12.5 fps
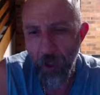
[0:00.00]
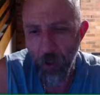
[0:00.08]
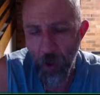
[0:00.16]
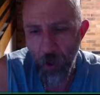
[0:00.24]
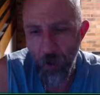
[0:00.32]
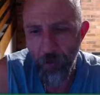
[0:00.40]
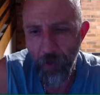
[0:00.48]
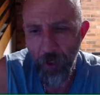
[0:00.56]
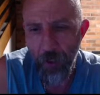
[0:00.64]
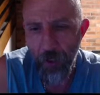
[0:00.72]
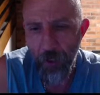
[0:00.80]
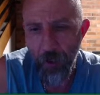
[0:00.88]
lot of
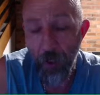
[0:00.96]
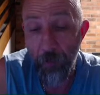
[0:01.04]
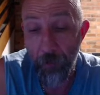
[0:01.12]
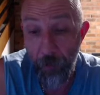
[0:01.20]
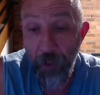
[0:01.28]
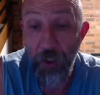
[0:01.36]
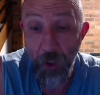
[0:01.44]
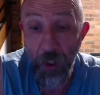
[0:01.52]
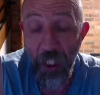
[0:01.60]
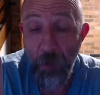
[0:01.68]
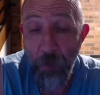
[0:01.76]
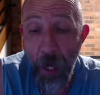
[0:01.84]
official
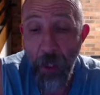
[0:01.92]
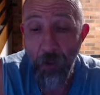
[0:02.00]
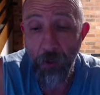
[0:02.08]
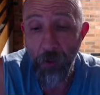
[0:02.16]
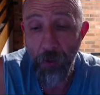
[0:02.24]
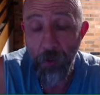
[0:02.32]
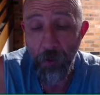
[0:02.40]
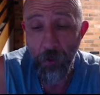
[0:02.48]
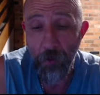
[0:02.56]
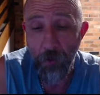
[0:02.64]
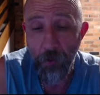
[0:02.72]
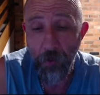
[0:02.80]
emails
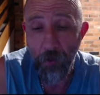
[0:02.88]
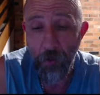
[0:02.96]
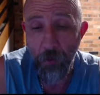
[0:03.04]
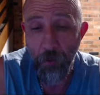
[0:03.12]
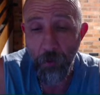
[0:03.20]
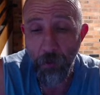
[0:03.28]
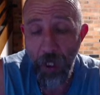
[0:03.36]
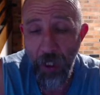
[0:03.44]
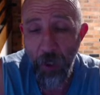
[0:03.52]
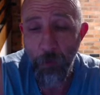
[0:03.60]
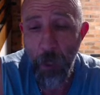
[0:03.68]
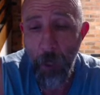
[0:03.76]

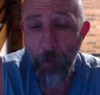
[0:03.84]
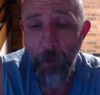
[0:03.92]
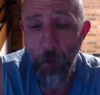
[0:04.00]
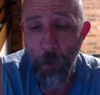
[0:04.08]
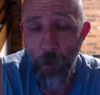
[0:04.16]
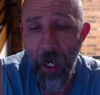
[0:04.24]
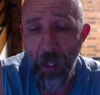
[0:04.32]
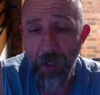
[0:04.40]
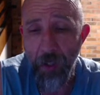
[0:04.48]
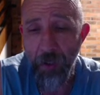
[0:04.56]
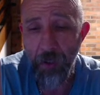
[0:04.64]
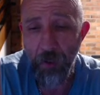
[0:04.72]
making people aware
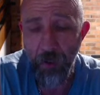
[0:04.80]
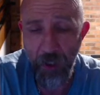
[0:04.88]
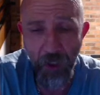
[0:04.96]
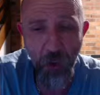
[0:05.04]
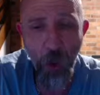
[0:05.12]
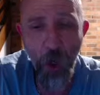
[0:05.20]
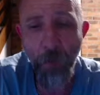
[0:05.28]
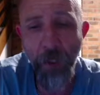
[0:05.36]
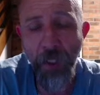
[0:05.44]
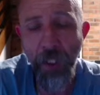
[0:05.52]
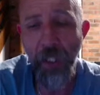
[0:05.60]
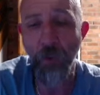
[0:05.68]
that this time
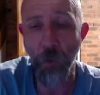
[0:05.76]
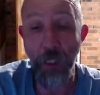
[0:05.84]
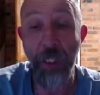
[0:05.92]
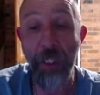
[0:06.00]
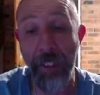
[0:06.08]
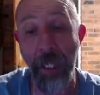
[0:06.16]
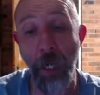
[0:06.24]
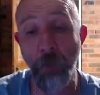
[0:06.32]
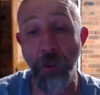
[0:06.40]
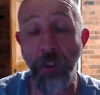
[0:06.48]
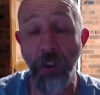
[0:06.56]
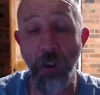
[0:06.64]
of the year or leading up
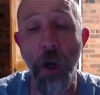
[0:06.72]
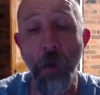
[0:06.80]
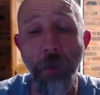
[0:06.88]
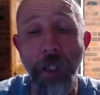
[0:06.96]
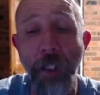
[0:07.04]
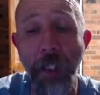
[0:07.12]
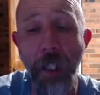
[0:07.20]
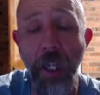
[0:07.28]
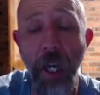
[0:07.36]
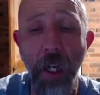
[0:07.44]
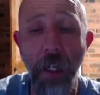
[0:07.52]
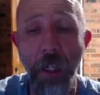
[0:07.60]
to this time of the
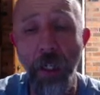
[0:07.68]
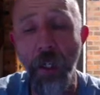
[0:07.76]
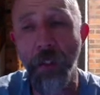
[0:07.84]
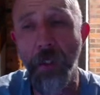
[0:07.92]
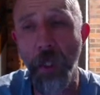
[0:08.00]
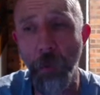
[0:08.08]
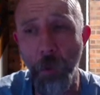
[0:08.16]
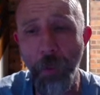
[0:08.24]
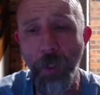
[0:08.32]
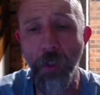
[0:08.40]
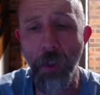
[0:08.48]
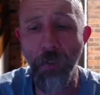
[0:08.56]
year, there will
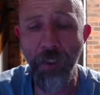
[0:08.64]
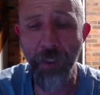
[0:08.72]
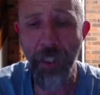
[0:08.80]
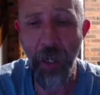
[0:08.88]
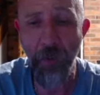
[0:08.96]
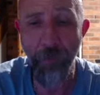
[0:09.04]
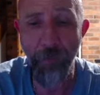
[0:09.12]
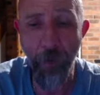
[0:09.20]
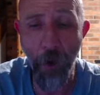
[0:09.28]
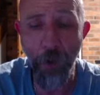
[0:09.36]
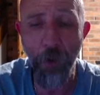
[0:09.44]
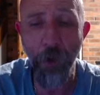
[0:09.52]
be a lot of scam
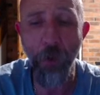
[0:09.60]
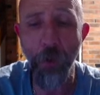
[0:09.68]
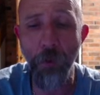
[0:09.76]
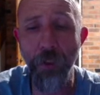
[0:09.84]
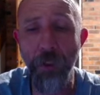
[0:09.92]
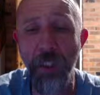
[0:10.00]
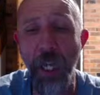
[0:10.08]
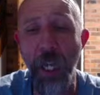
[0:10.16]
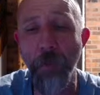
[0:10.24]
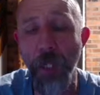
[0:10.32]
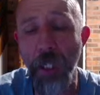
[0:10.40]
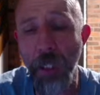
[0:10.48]
phone calls,
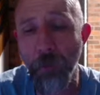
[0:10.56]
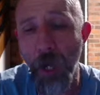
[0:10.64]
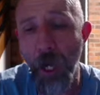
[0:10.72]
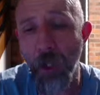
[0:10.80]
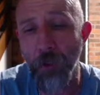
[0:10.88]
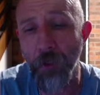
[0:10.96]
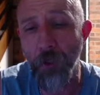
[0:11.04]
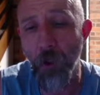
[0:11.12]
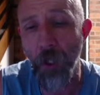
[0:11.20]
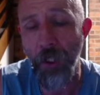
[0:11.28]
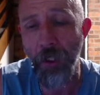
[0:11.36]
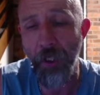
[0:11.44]
scam emails
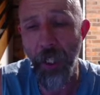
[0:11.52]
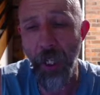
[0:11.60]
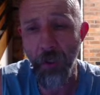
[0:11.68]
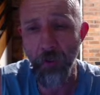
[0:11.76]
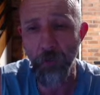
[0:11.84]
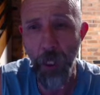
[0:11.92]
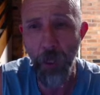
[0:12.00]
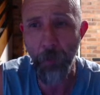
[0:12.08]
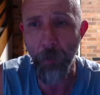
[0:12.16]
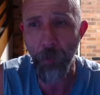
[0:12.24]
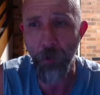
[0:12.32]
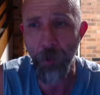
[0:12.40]
trying to get
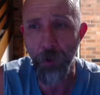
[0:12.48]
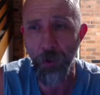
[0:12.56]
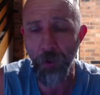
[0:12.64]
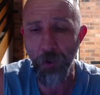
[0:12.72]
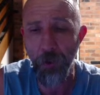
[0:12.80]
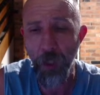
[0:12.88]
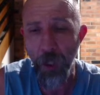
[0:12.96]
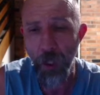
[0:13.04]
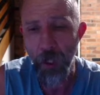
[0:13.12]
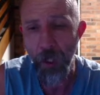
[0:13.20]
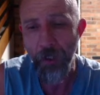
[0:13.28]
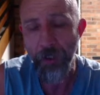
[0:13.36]
people to
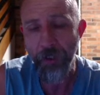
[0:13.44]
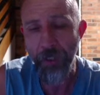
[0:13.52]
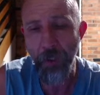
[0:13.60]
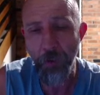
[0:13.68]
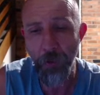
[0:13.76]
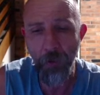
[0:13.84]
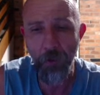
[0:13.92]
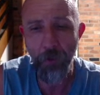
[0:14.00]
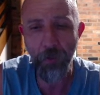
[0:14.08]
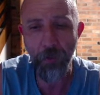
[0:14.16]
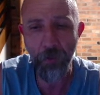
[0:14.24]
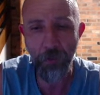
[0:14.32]
send
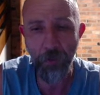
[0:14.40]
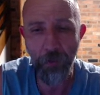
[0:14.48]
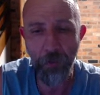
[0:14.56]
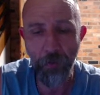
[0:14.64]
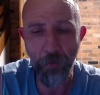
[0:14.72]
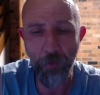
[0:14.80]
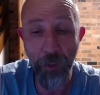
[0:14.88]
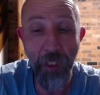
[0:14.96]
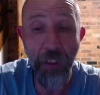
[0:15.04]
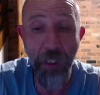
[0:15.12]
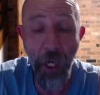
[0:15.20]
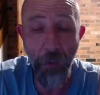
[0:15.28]
through
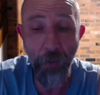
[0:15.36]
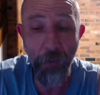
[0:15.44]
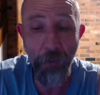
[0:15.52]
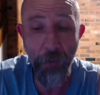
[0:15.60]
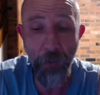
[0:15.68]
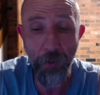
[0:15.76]
details